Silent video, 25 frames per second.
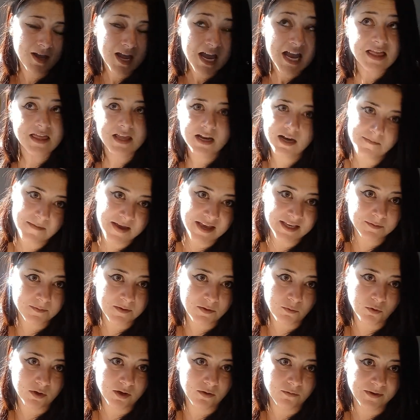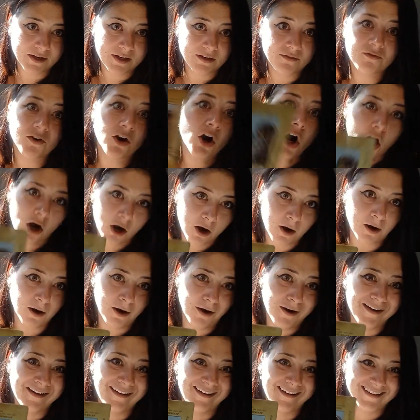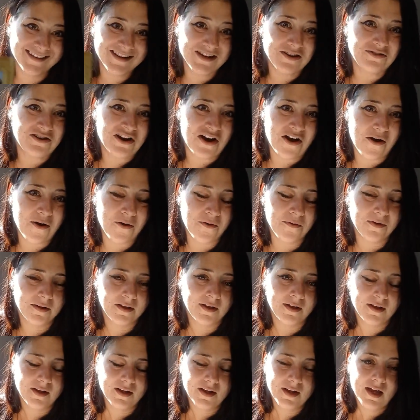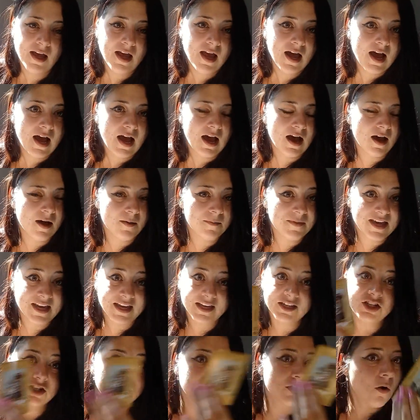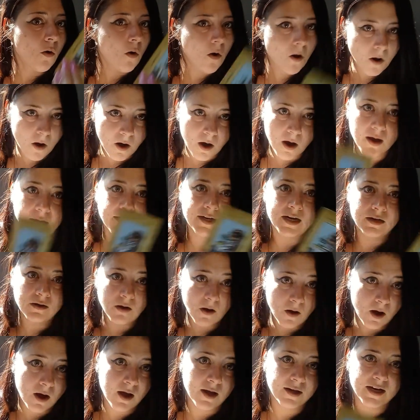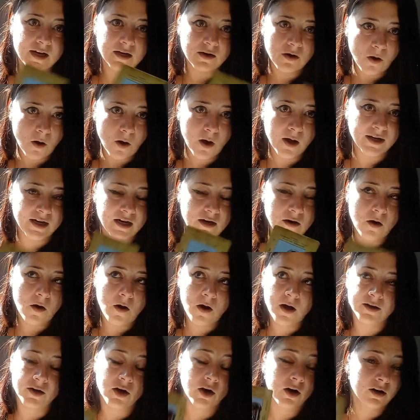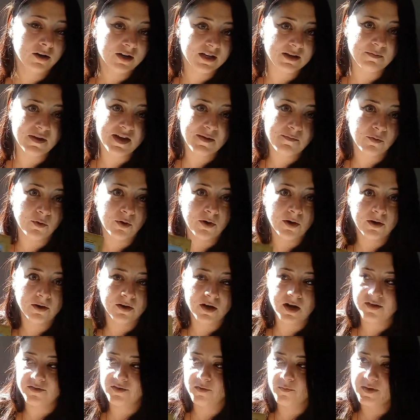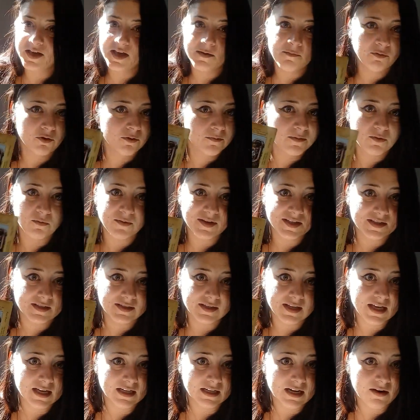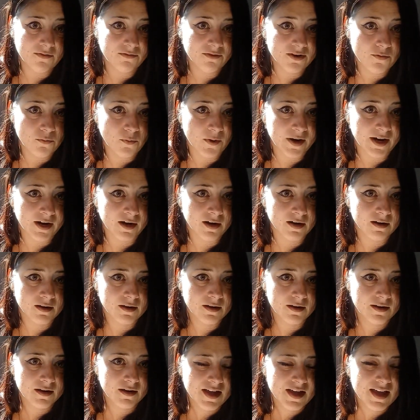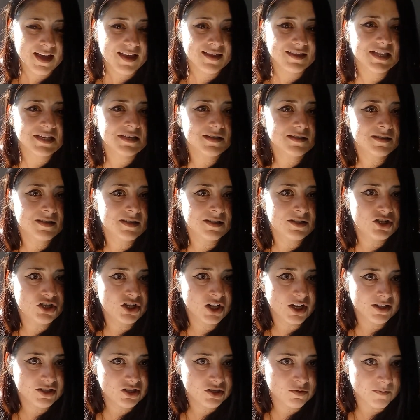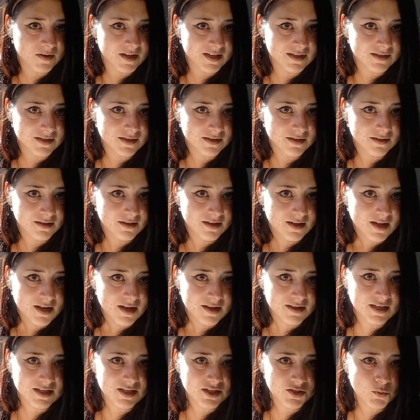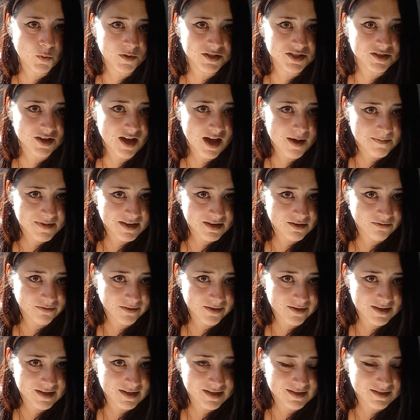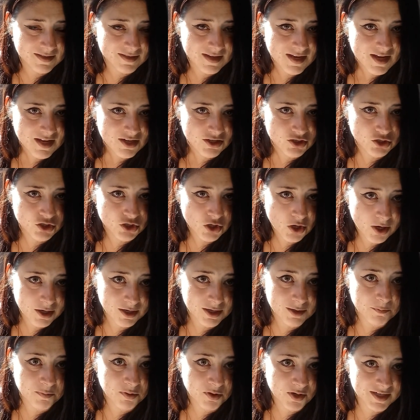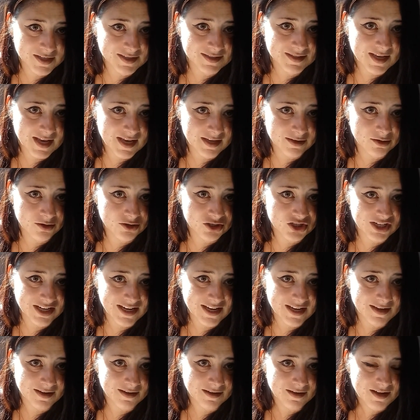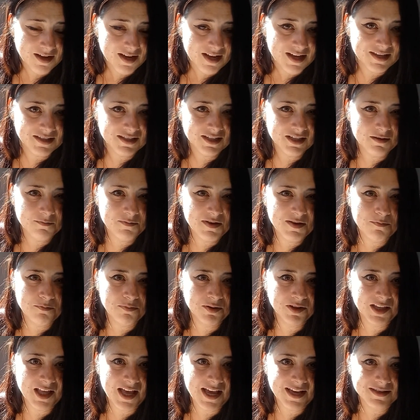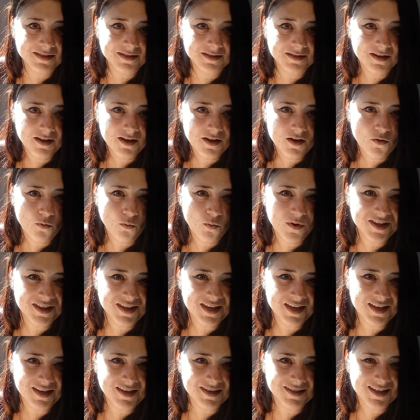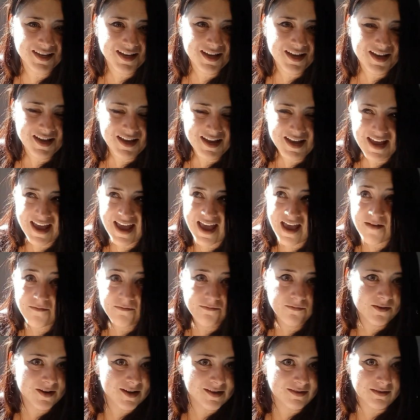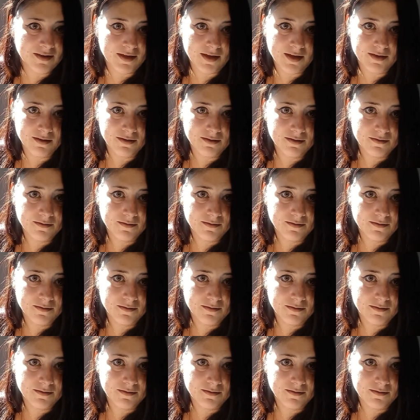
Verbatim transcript: And then it makes me want to read for her, you know? Um, it could just go on and on and on and on. Hurting people hurt other people. I mean, we see it everywhere. This is the judgment. This is what's coming for this dark prince energy. He's going to be blessed with his everything.